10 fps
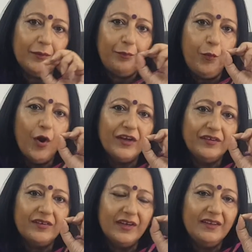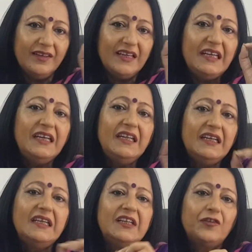point in the
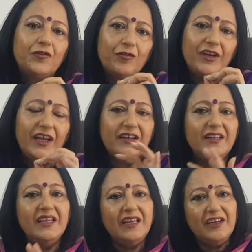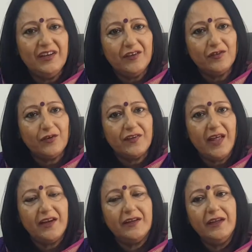Indian history and in the Indian
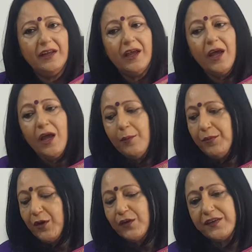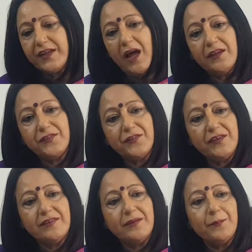society, because
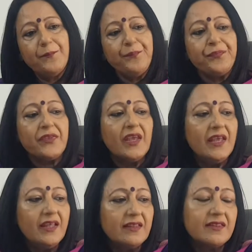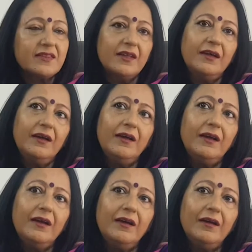casteism is
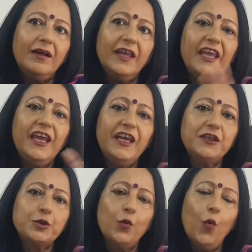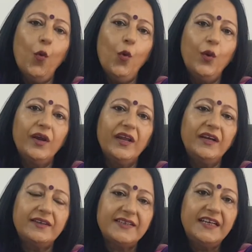age old,
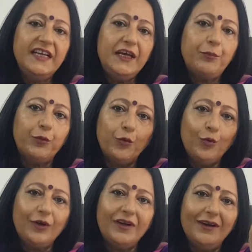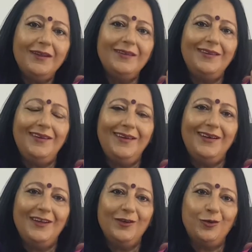it's deep rooted in the
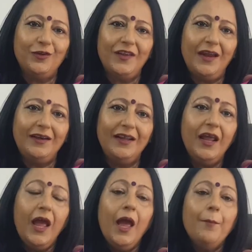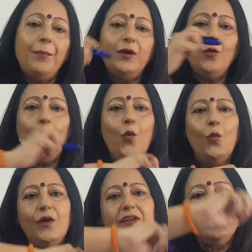Indian society. But
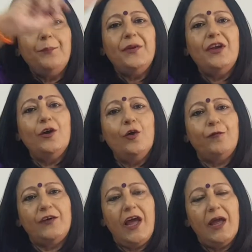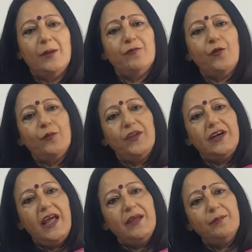over the period of time, from the time